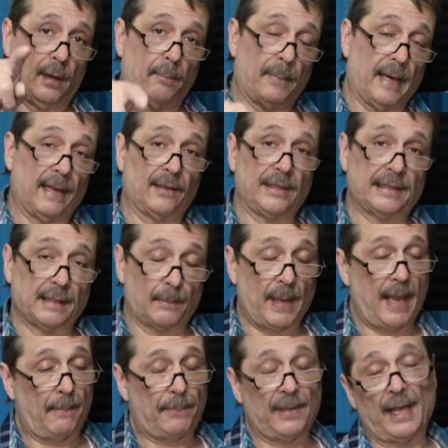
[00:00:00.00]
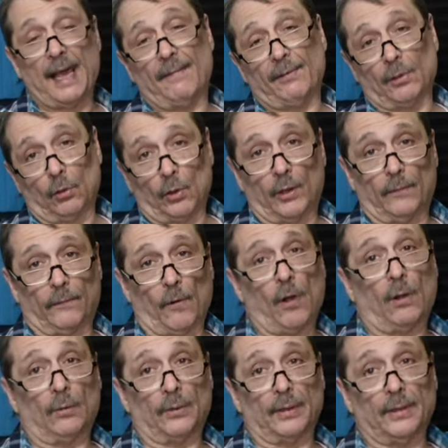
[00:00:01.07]
but at least I'm happy to have a loyal
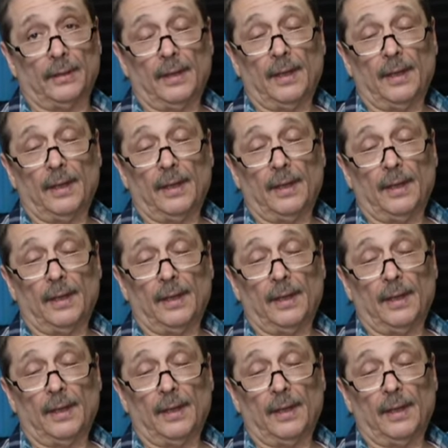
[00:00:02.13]
following.